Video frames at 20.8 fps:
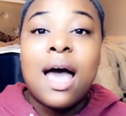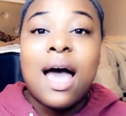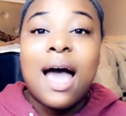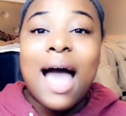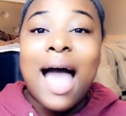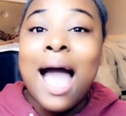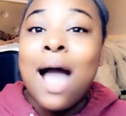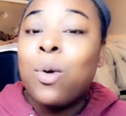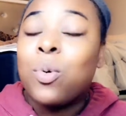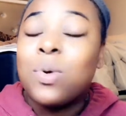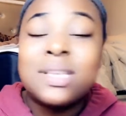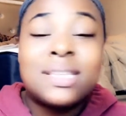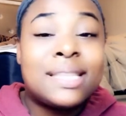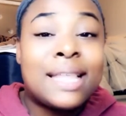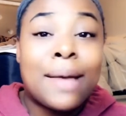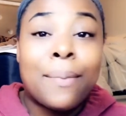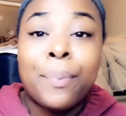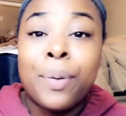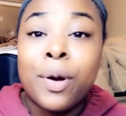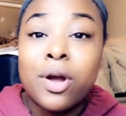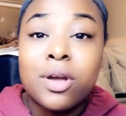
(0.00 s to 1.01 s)
I was
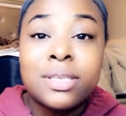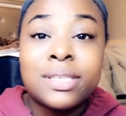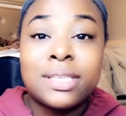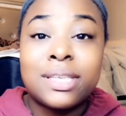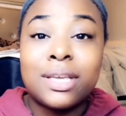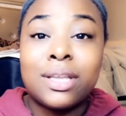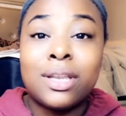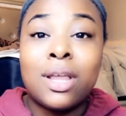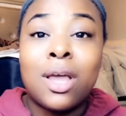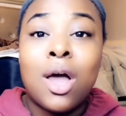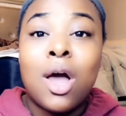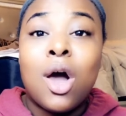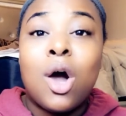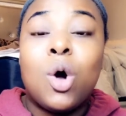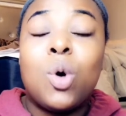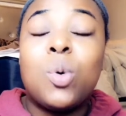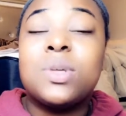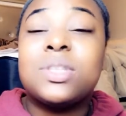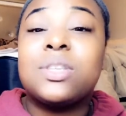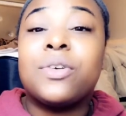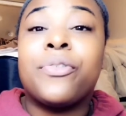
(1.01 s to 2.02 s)
that person
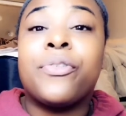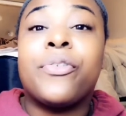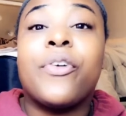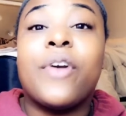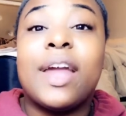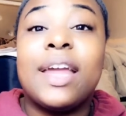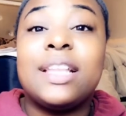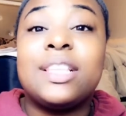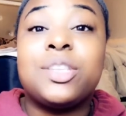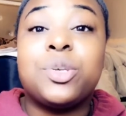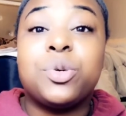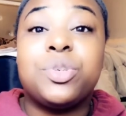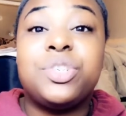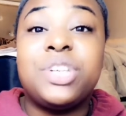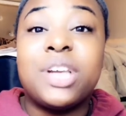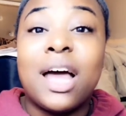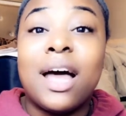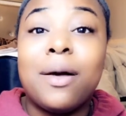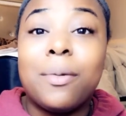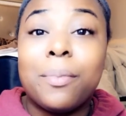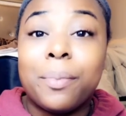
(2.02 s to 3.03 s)
who was afraid to
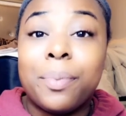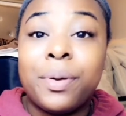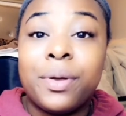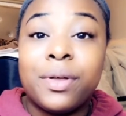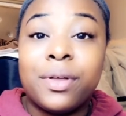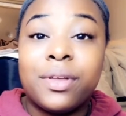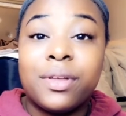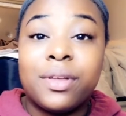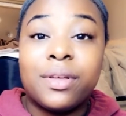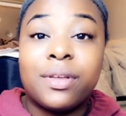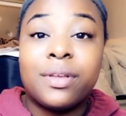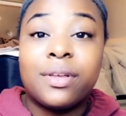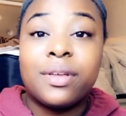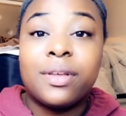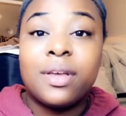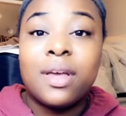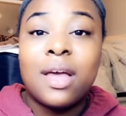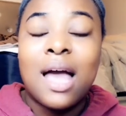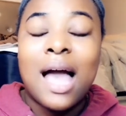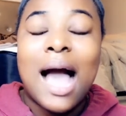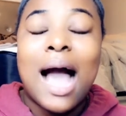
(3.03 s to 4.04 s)
jump.
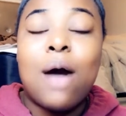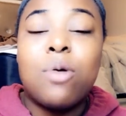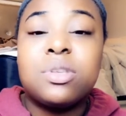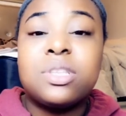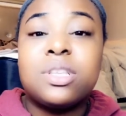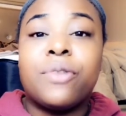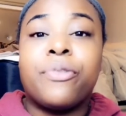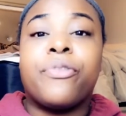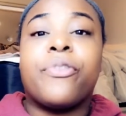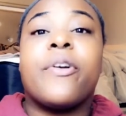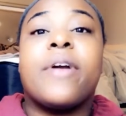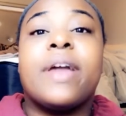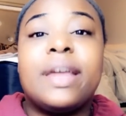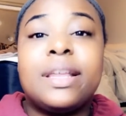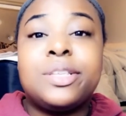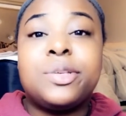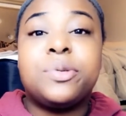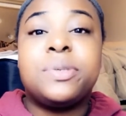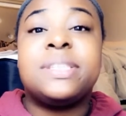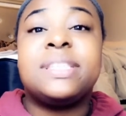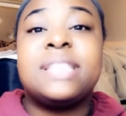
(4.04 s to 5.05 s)
I was afraid
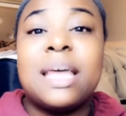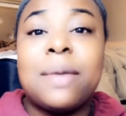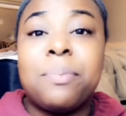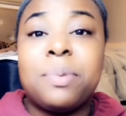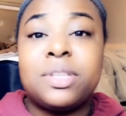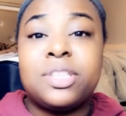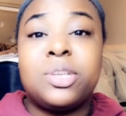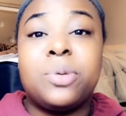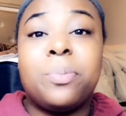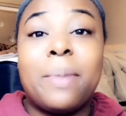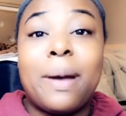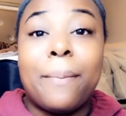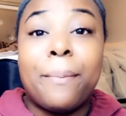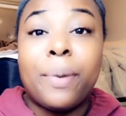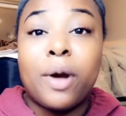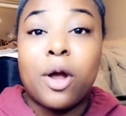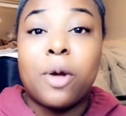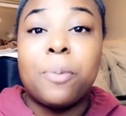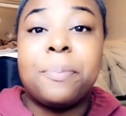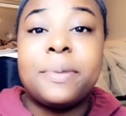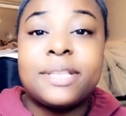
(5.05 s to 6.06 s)
to step into my
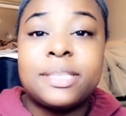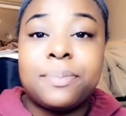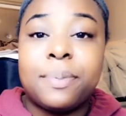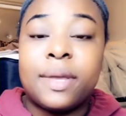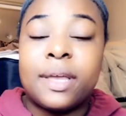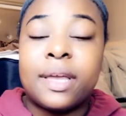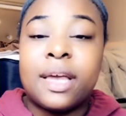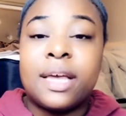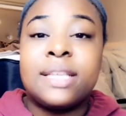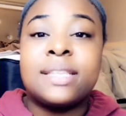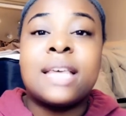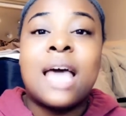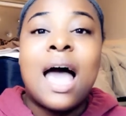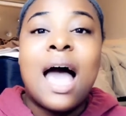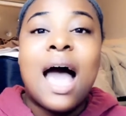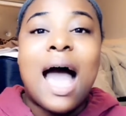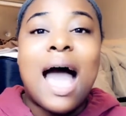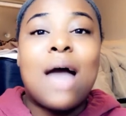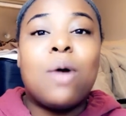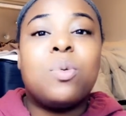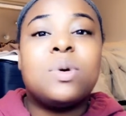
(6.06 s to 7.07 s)
purpose because
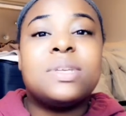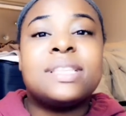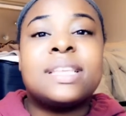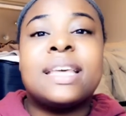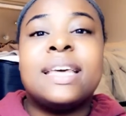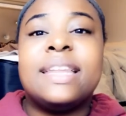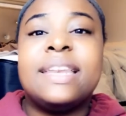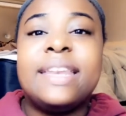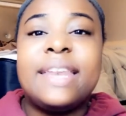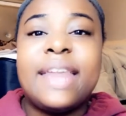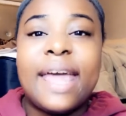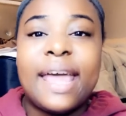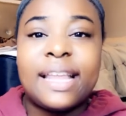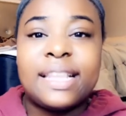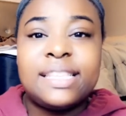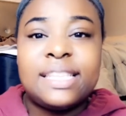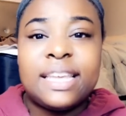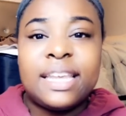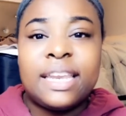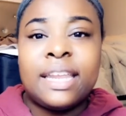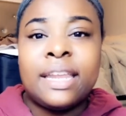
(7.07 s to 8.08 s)
I was
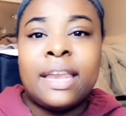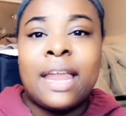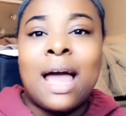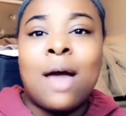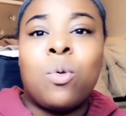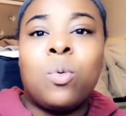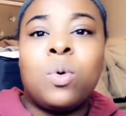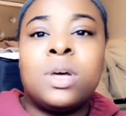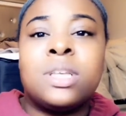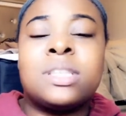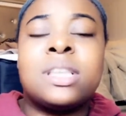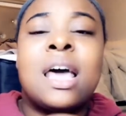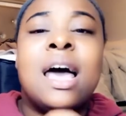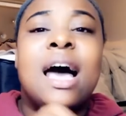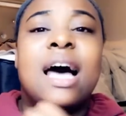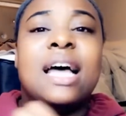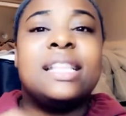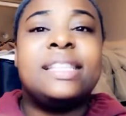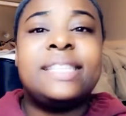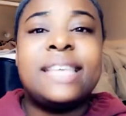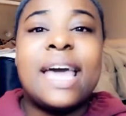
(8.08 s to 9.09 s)
connecting and I was
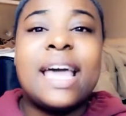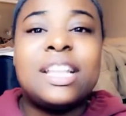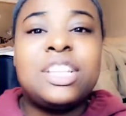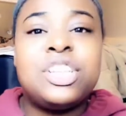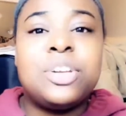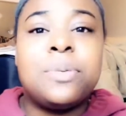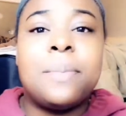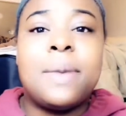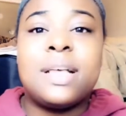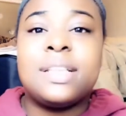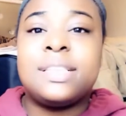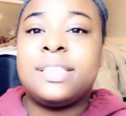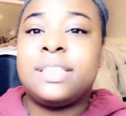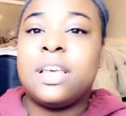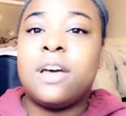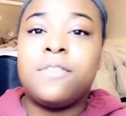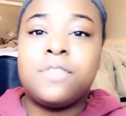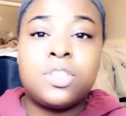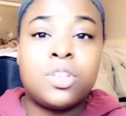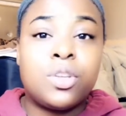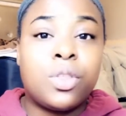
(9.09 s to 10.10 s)
attaching
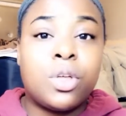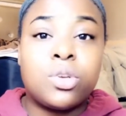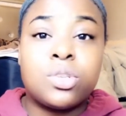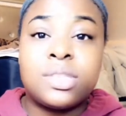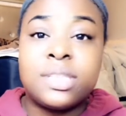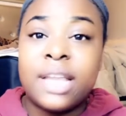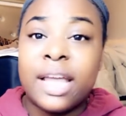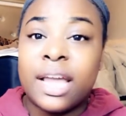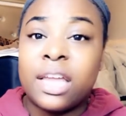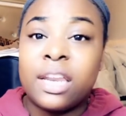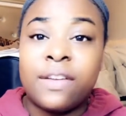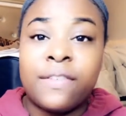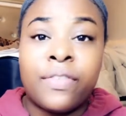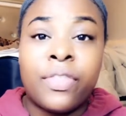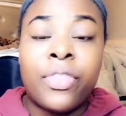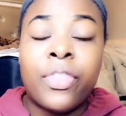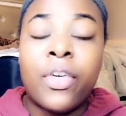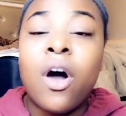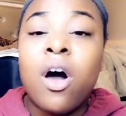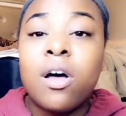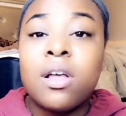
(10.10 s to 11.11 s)
myself to those negative
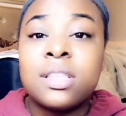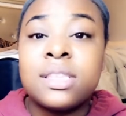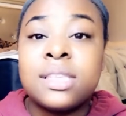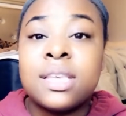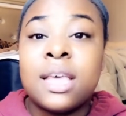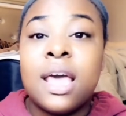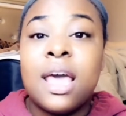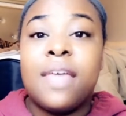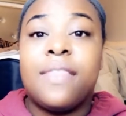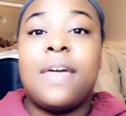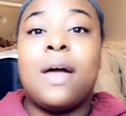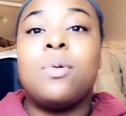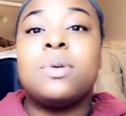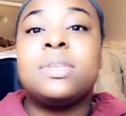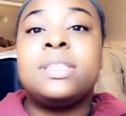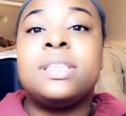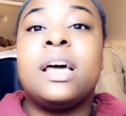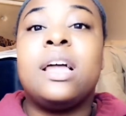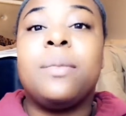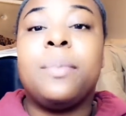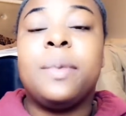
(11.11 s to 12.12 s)
thoughts that was
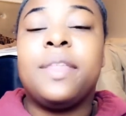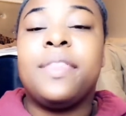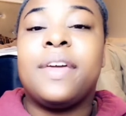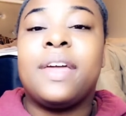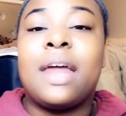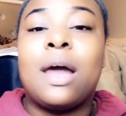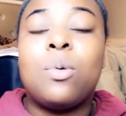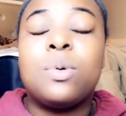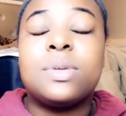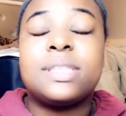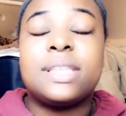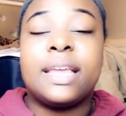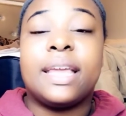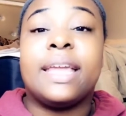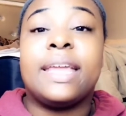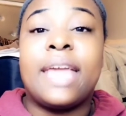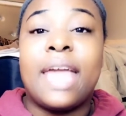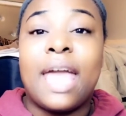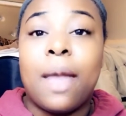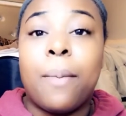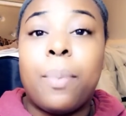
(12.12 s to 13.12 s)
telling me that I was
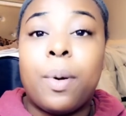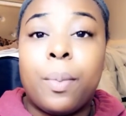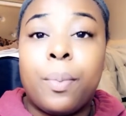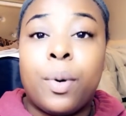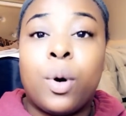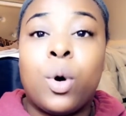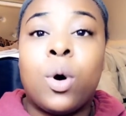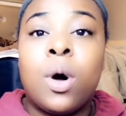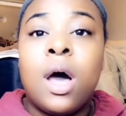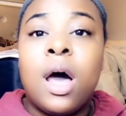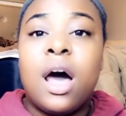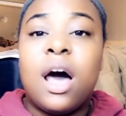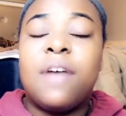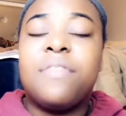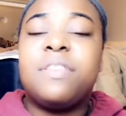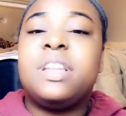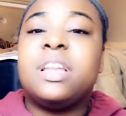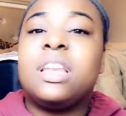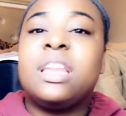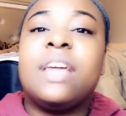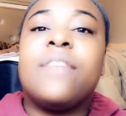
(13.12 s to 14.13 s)
incapable of
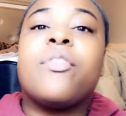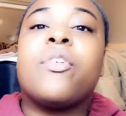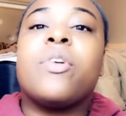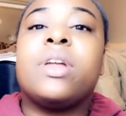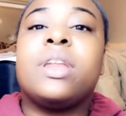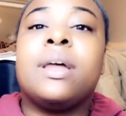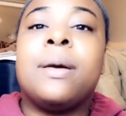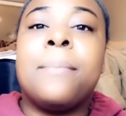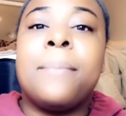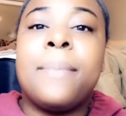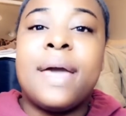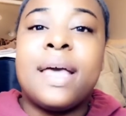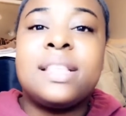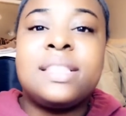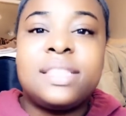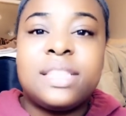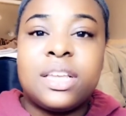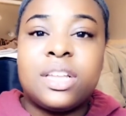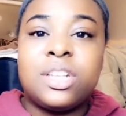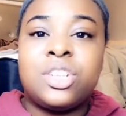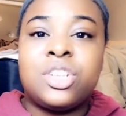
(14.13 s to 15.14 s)
delivering a
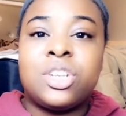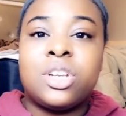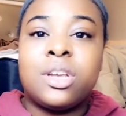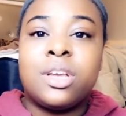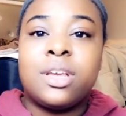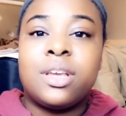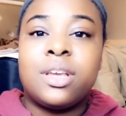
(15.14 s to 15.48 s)
message.